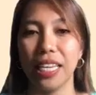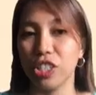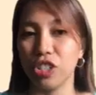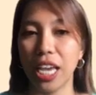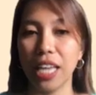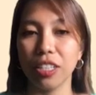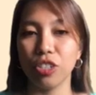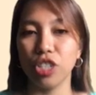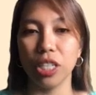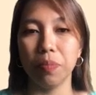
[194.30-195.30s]

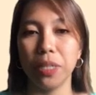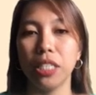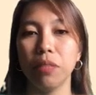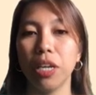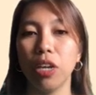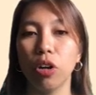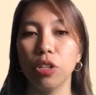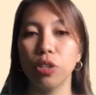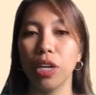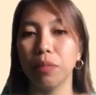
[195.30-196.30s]
ChatGPT may
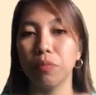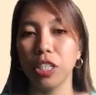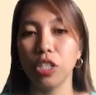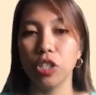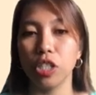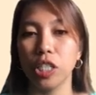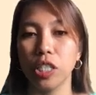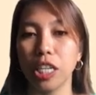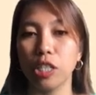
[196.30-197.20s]
also help teachers